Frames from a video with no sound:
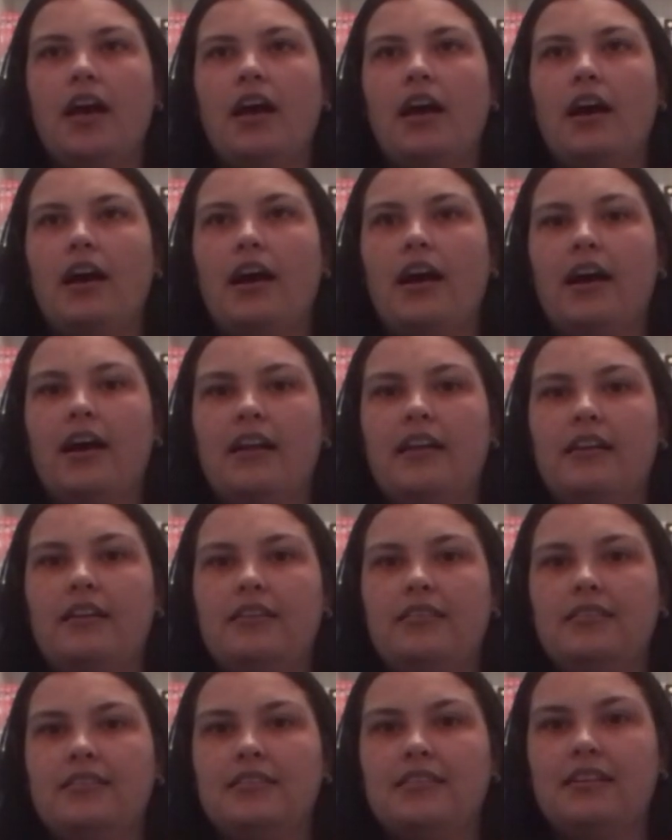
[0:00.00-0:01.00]

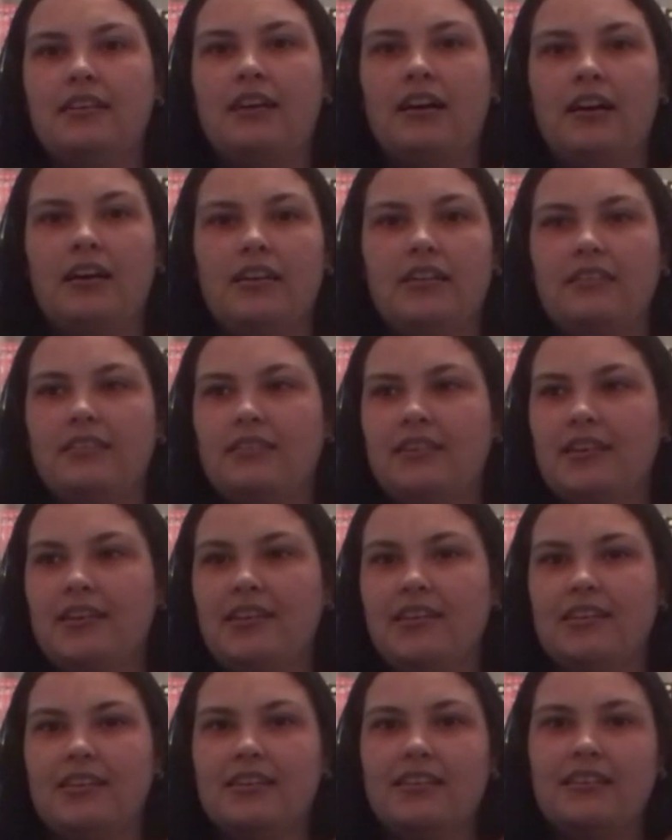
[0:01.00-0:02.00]
But
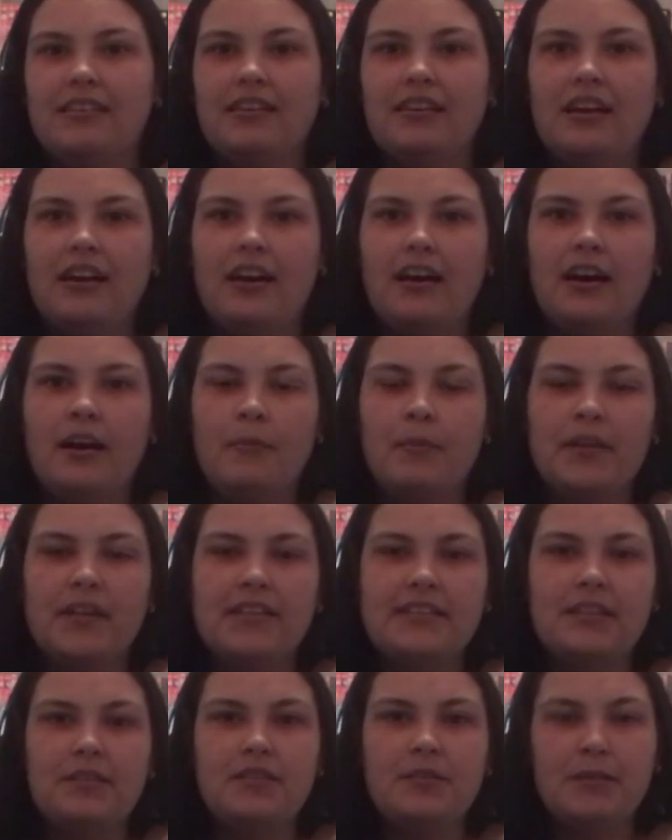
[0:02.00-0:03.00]

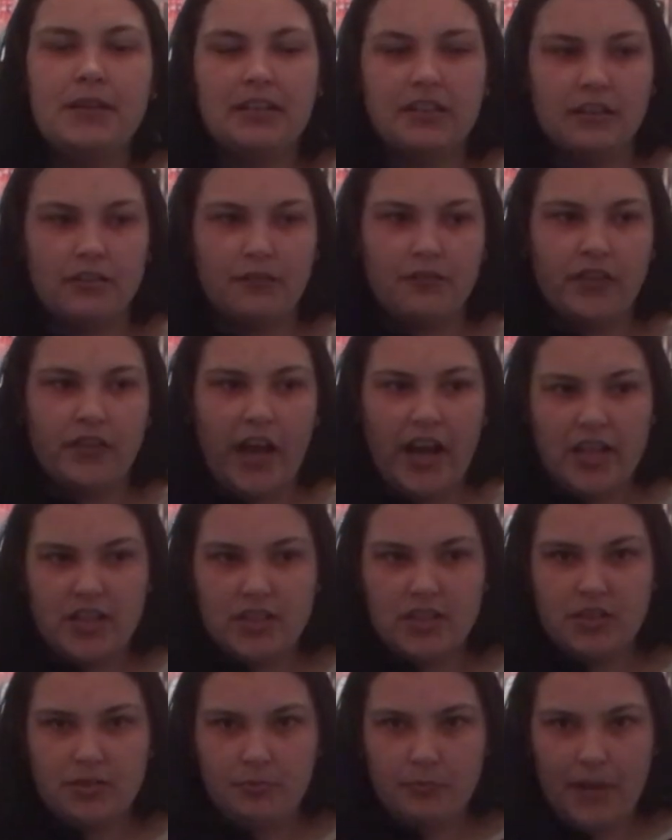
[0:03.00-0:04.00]
there seemed to be a little
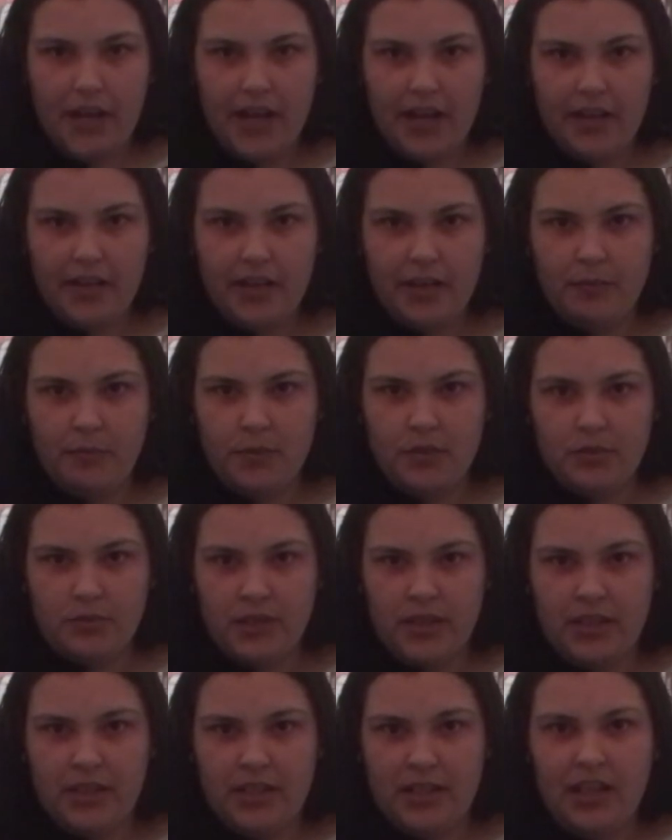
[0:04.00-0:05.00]
flashback in
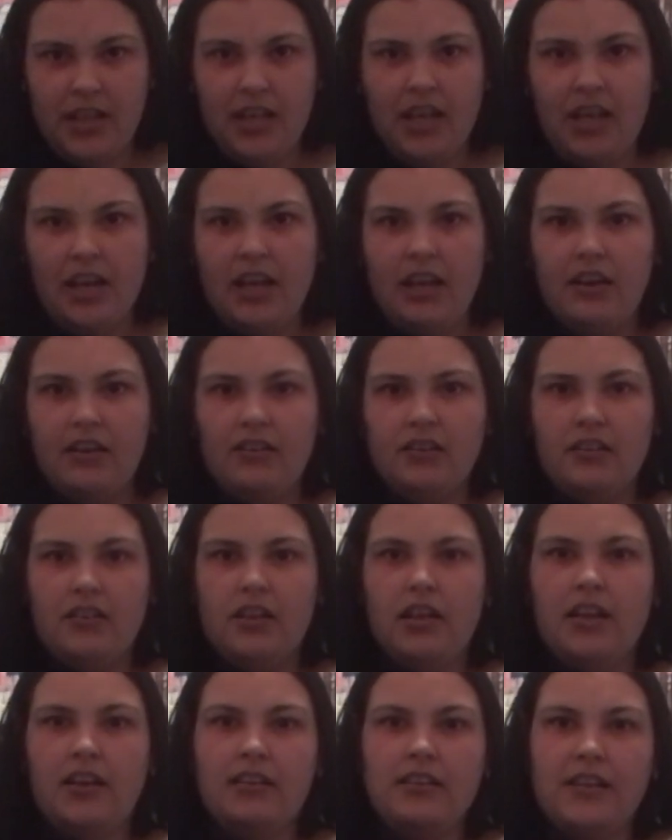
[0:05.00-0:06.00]
between there.
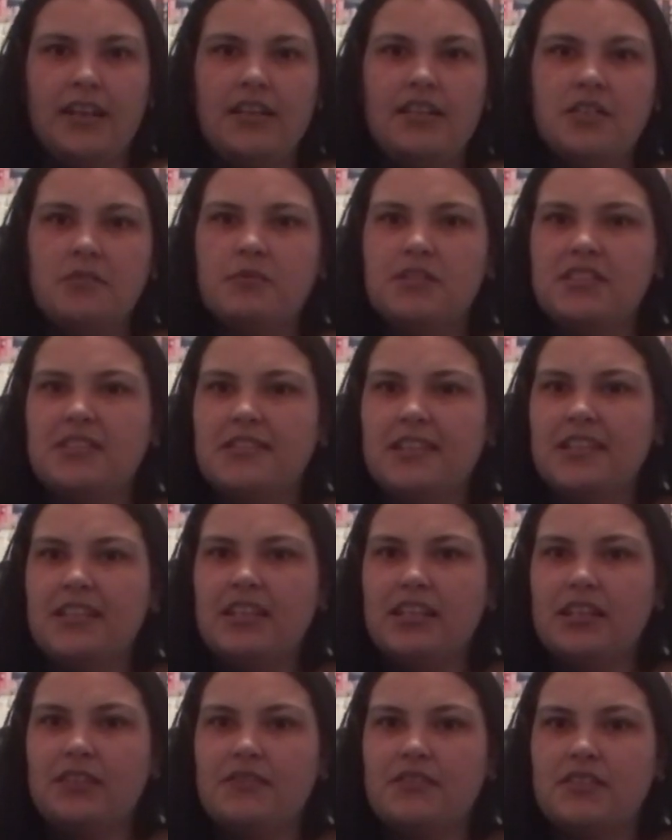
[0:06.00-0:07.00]
Akito was
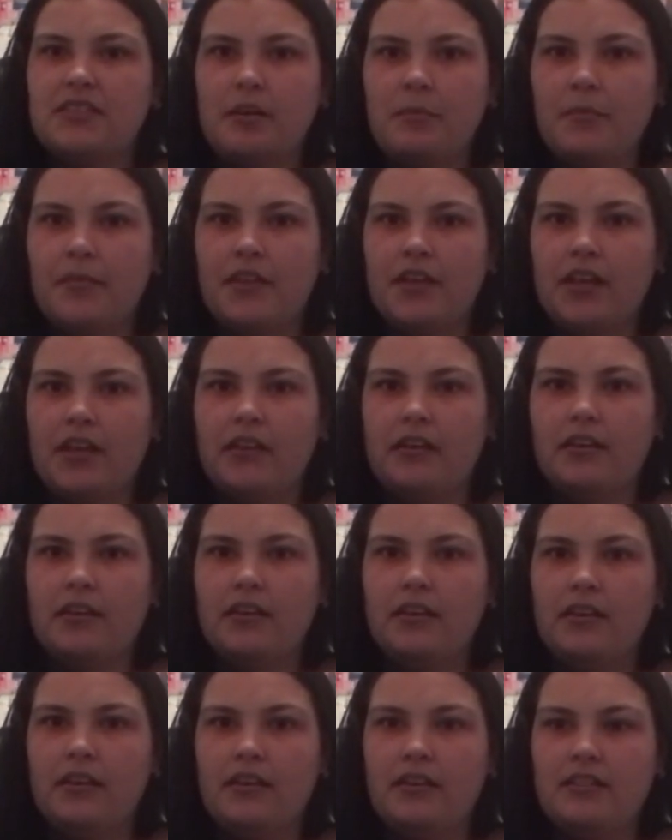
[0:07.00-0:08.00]
thinking of something
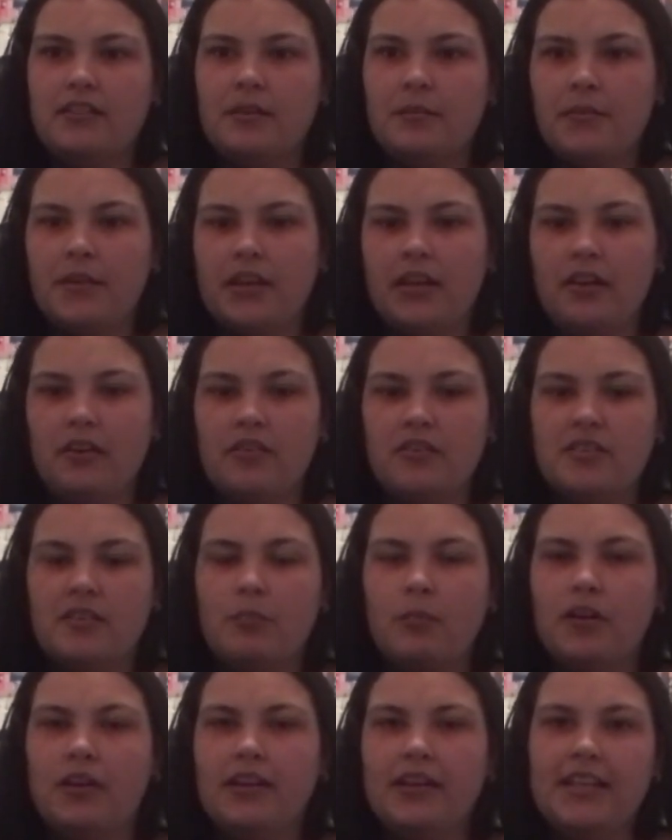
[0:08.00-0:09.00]
else,
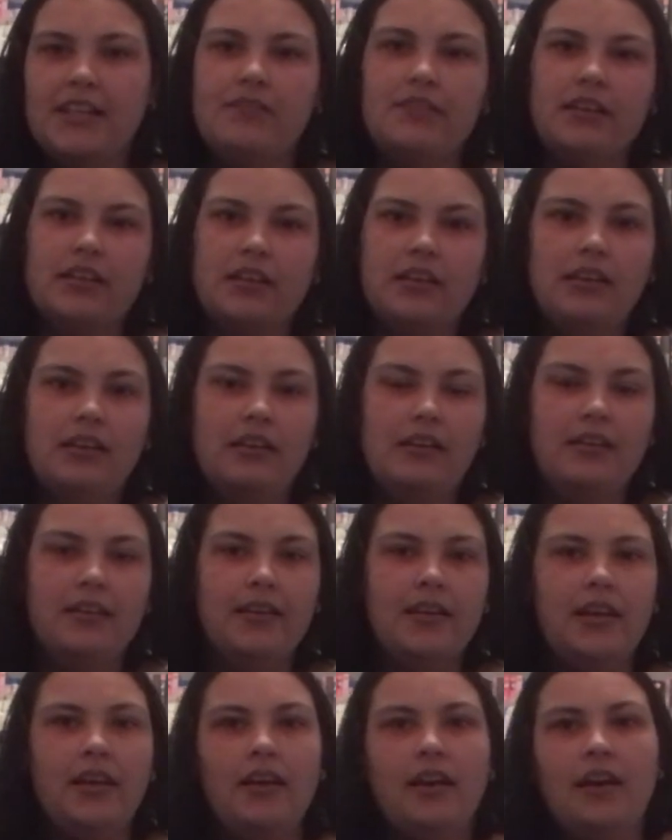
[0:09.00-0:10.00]
someone leaving.
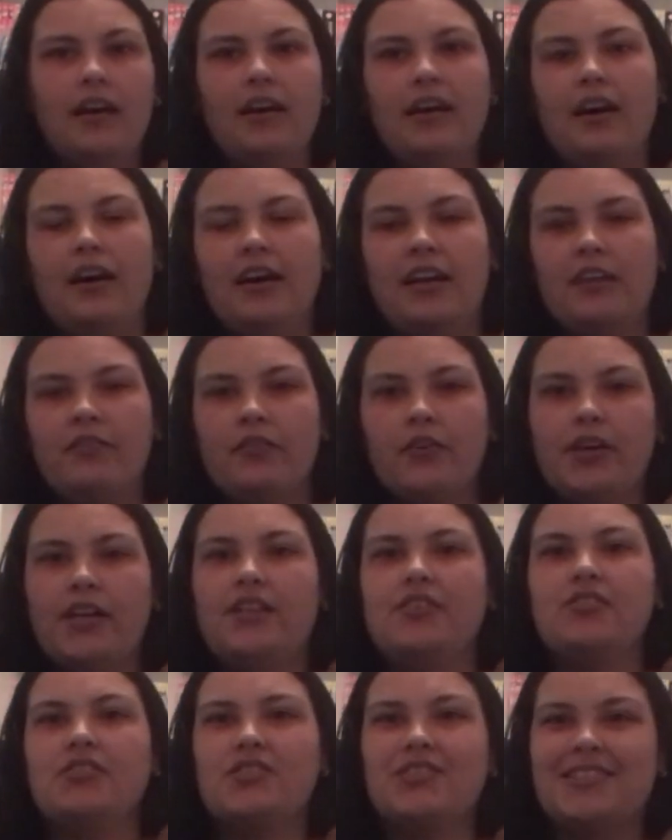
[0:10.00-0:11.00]
And I'm very
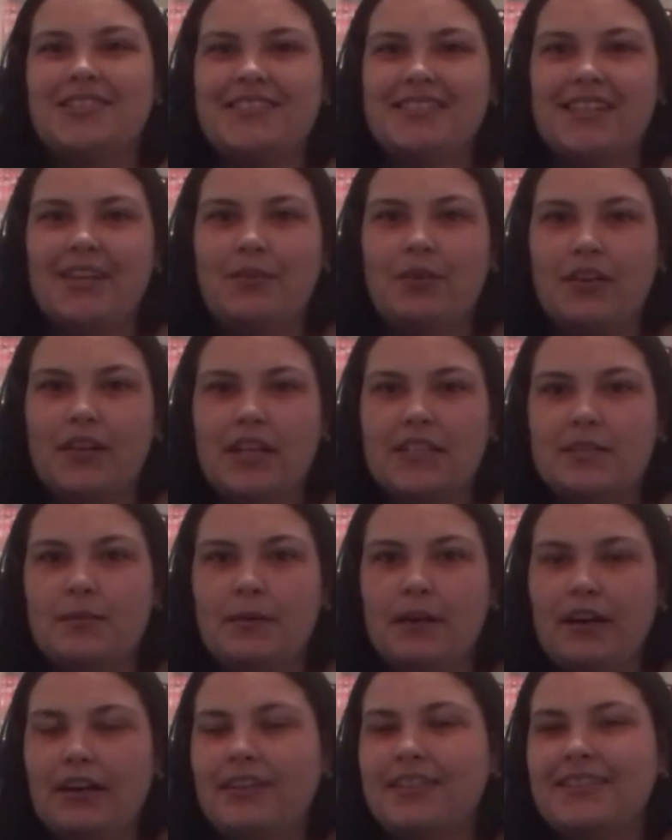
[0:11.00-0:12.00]
interested to see what that's
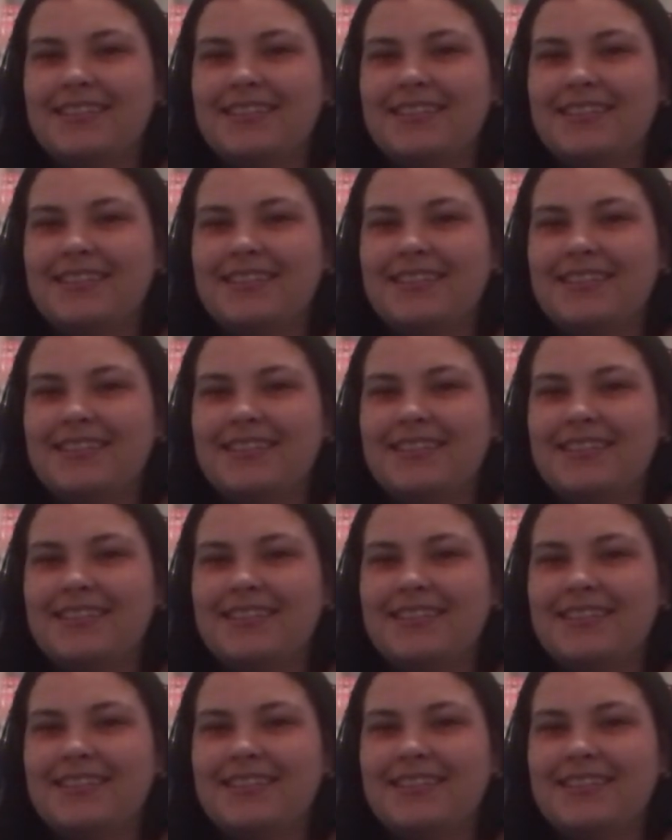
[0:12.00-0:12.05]
about.